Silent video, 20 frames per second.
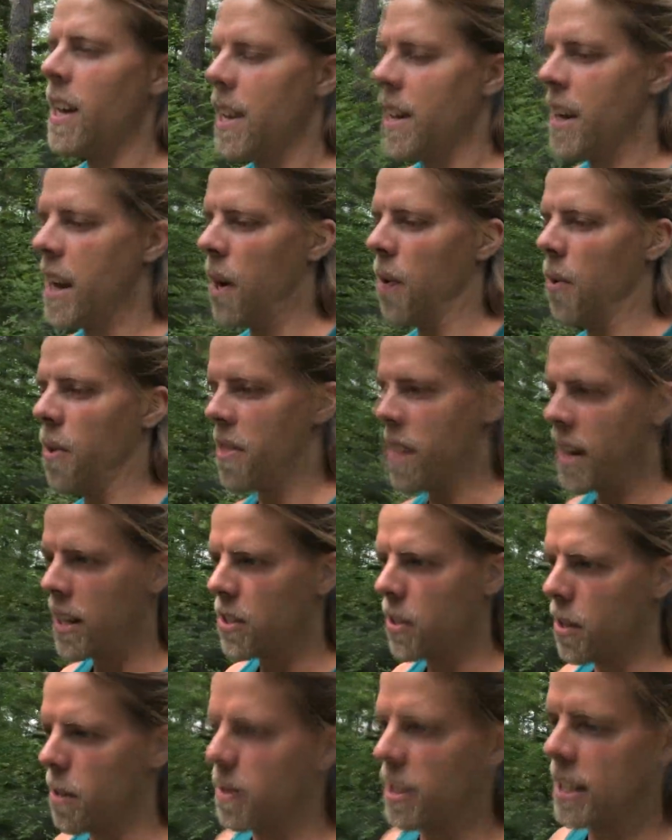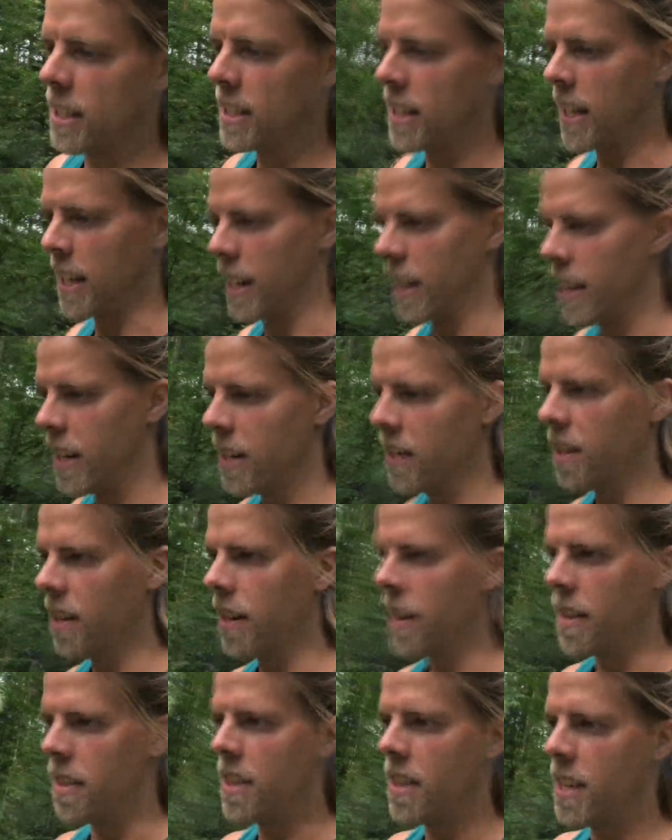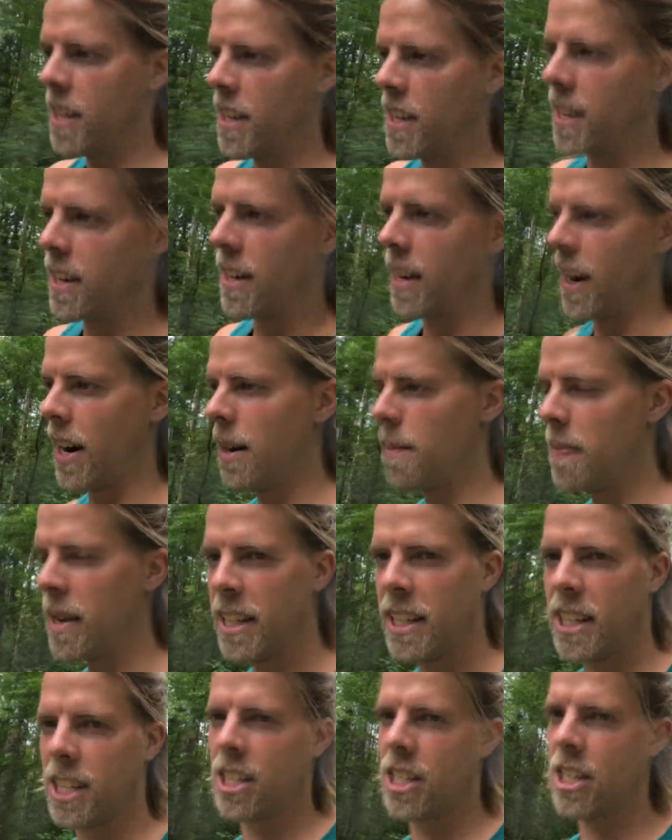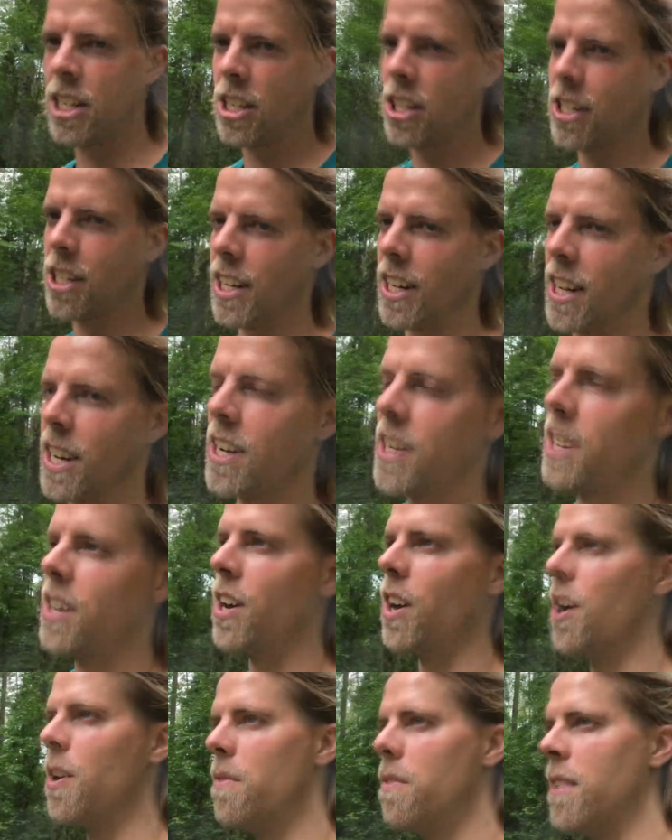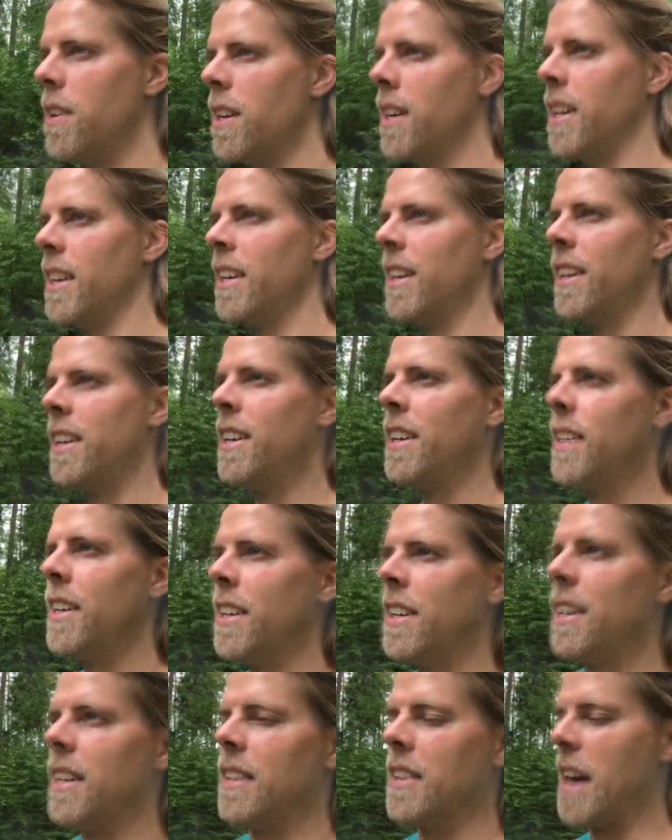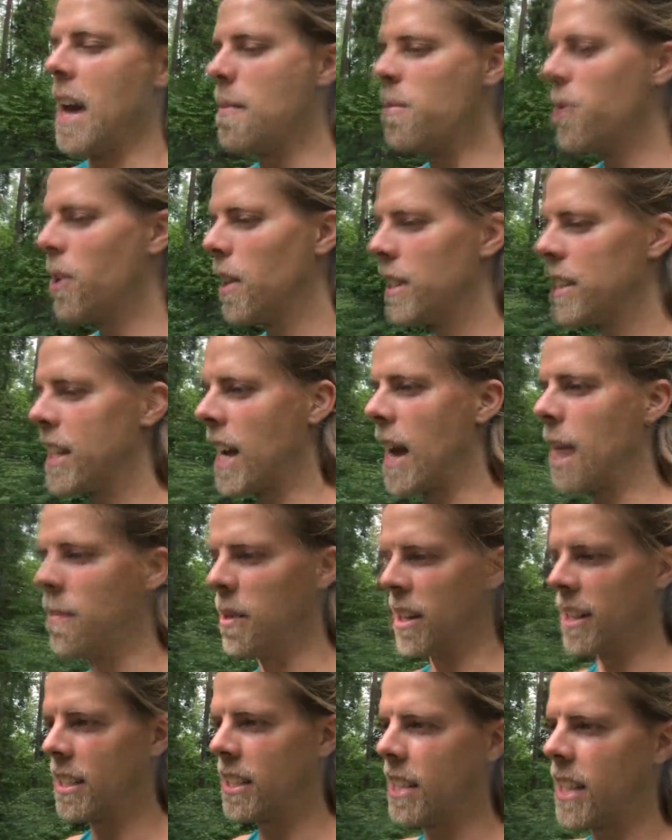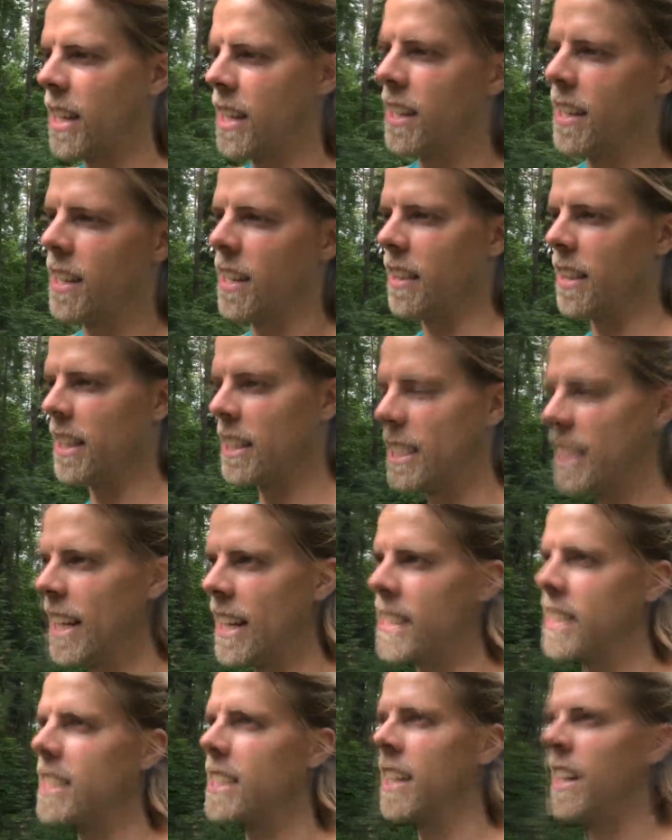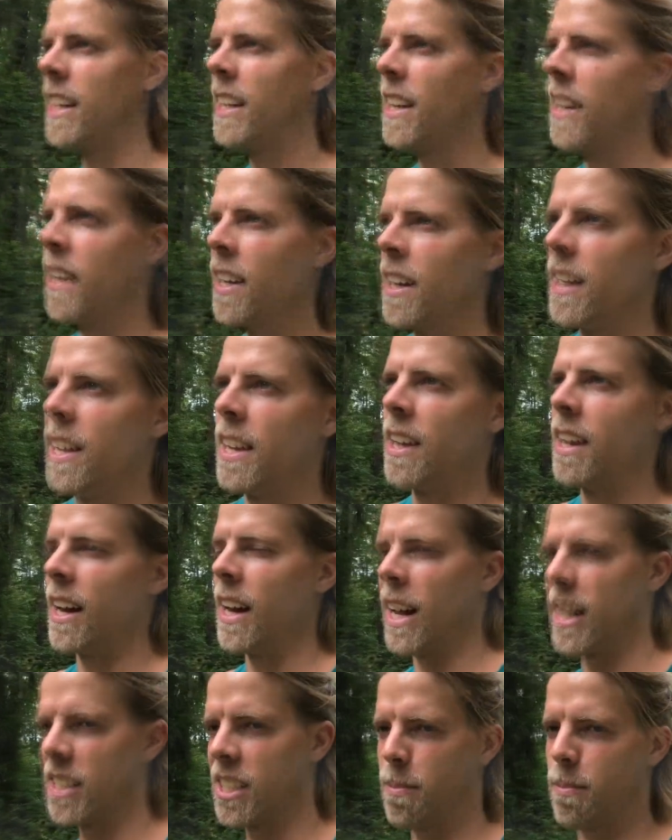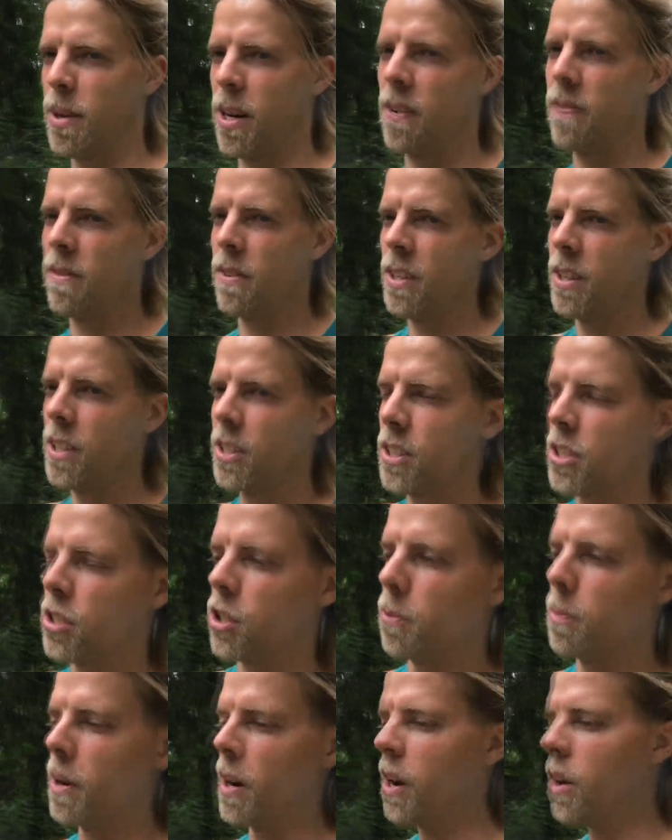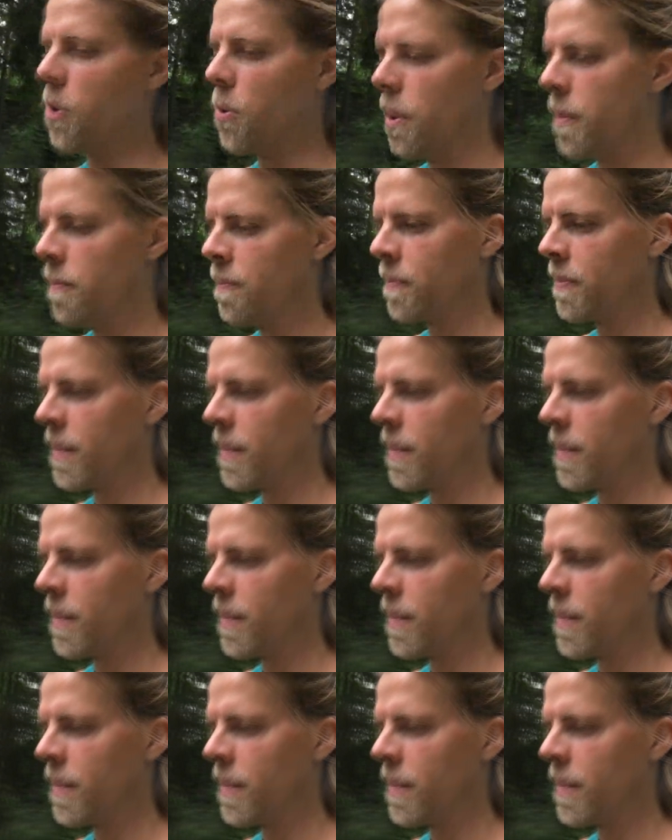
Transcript: Now, that all being said, the Hermetic teaching of the Emerald Tablet that says, as above, so below.